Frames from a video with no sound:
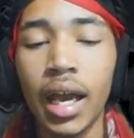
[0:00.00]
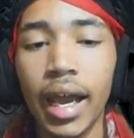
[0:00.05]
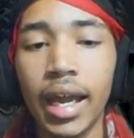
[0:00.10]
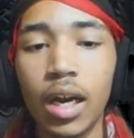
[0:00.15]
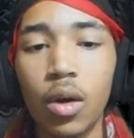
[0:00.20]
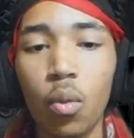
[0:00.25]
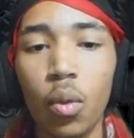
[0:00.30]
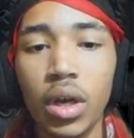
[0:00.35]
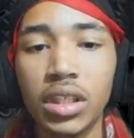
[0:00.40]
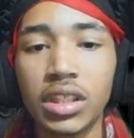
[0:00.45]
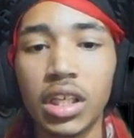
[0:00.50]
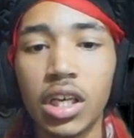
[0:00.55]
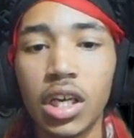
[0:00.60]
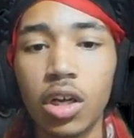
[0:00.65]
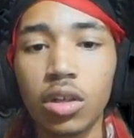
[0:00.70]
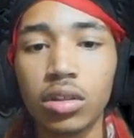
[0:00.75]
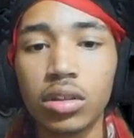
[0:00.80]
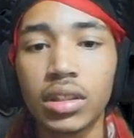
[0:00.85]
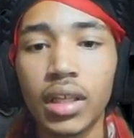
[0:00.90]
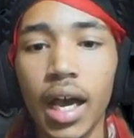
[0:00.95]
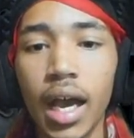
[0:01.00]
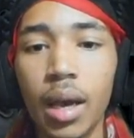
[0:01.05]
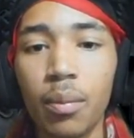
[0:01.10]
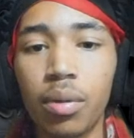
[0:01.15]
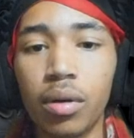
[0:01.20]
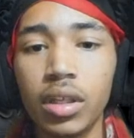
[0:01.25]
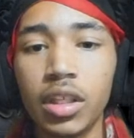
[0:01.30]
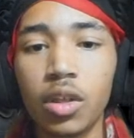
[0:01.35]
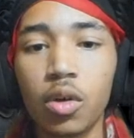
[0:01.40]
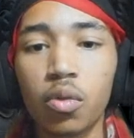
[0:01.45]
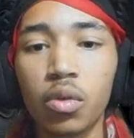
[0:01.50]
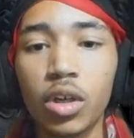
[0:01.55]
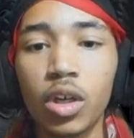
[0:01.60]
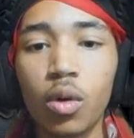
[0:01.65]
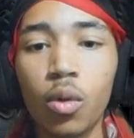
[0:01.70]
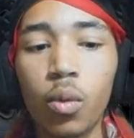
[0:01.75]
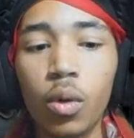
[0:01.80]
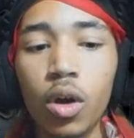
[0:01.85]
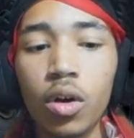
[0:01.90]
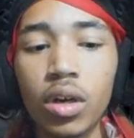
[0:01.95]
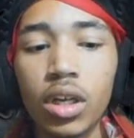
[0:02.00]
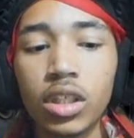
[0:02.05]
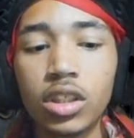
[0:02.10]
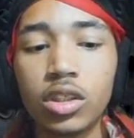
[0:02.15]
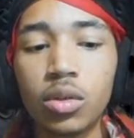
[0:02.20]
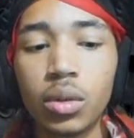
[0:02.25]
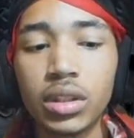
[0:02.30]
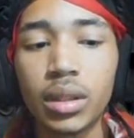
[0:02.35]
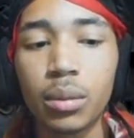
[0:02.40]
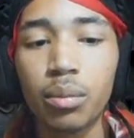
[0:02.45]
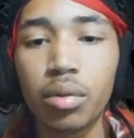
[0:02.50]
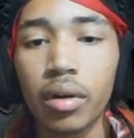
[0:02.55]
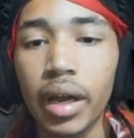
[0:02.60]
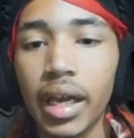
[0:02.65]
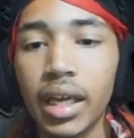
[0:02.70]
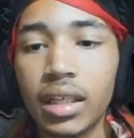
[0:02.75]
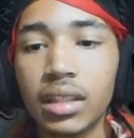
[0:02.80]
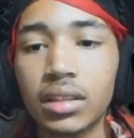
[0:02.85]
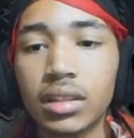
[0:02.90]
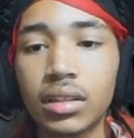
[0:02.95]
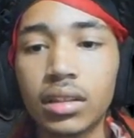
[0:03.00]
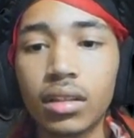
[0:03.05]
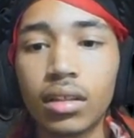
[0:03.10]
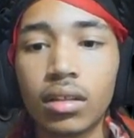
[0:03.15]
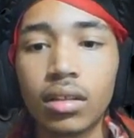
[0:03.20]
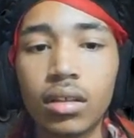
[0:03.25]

and it wasted no time pulling the real world into its embrace.